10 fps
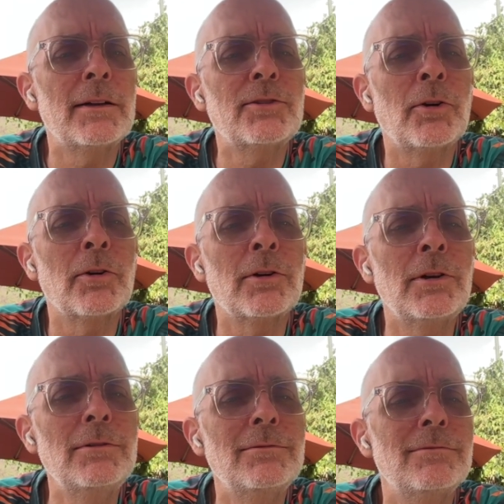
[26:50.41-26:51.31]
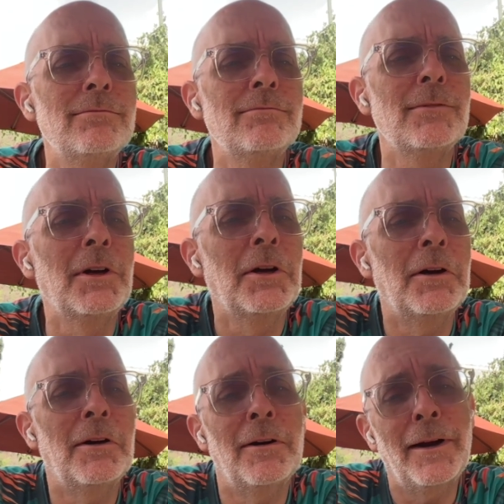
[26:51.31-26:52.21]
total,
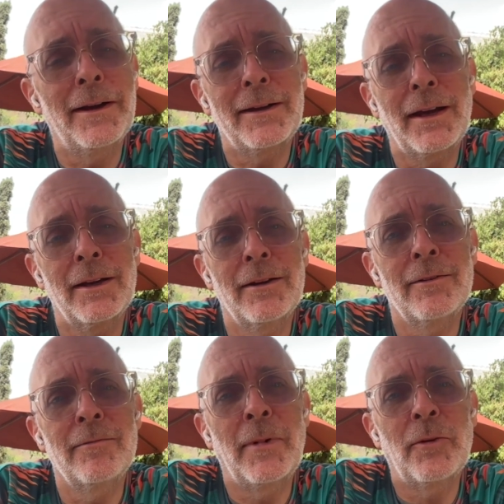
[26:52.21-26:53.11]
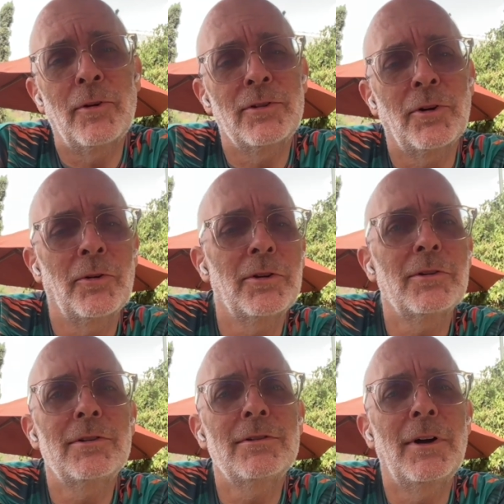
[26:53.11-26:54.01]
I gave Manuel
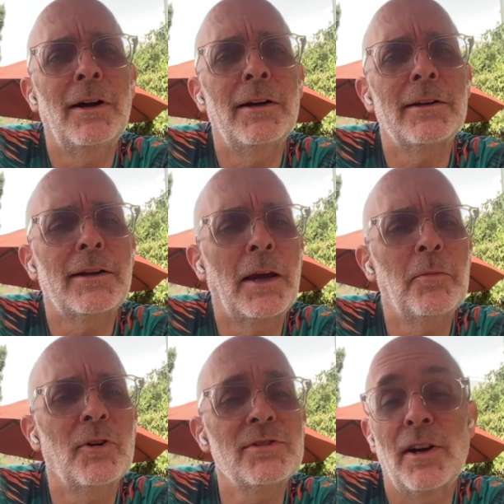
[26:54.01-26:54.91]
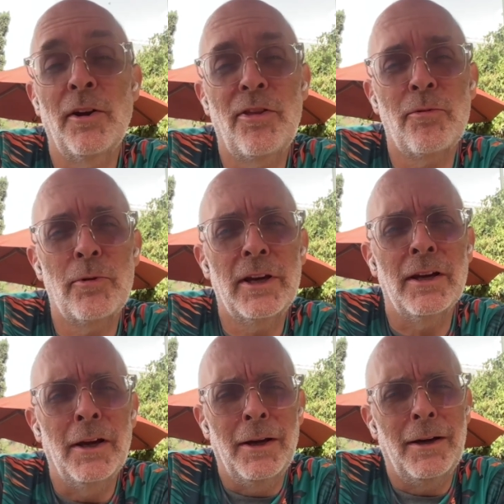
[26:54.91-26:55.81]
Antonio Quepos a
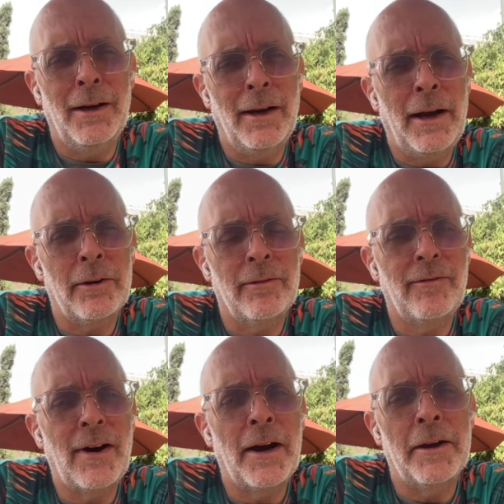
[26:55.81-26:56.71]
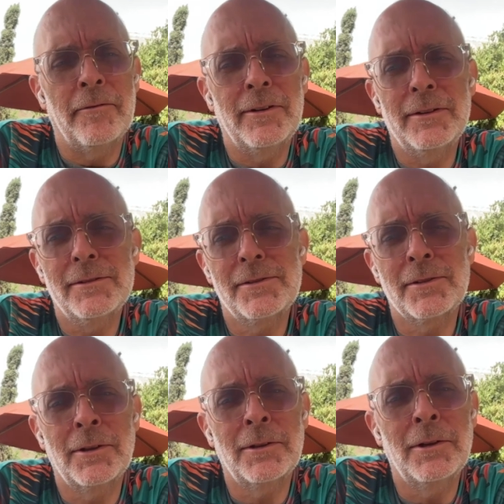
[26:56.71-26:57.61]
three out of five.
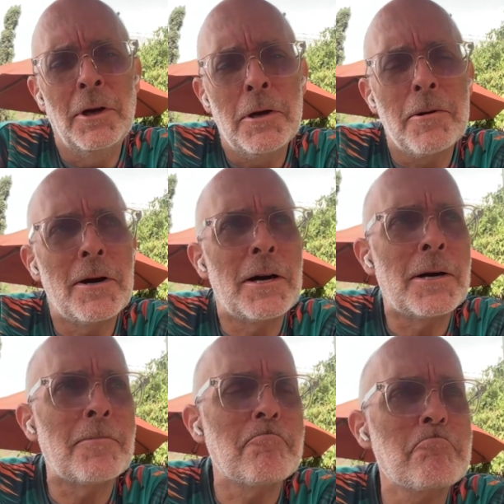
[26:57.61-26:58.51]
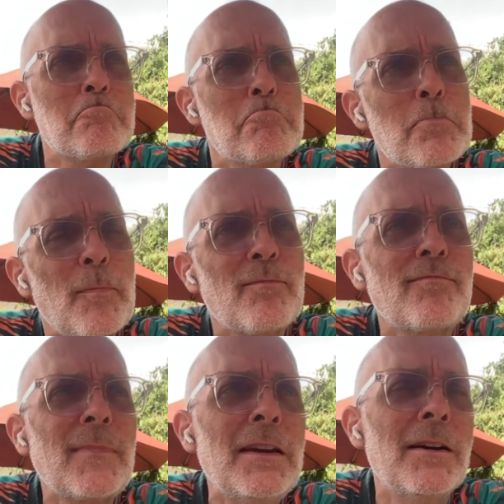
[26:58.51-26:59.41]
So um,
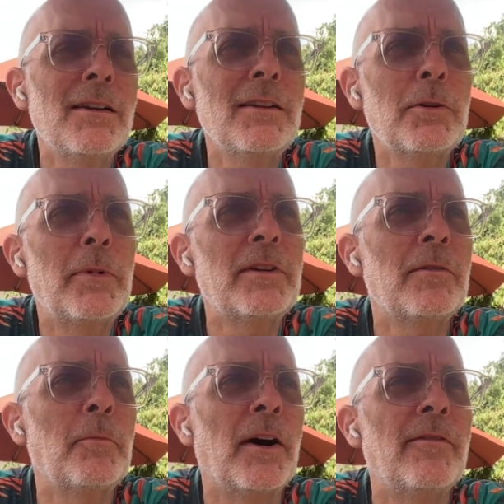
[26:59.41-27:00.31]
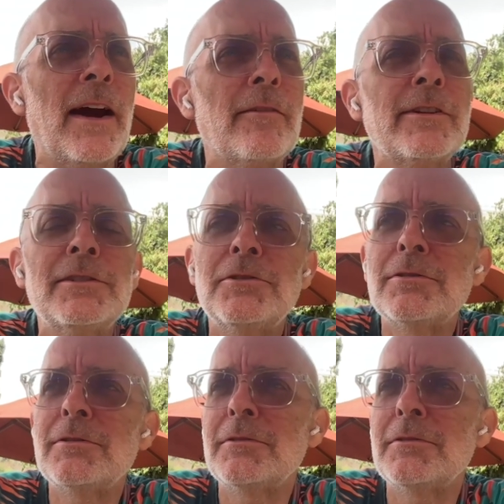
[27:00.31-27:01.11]
yeah, a little bit above average.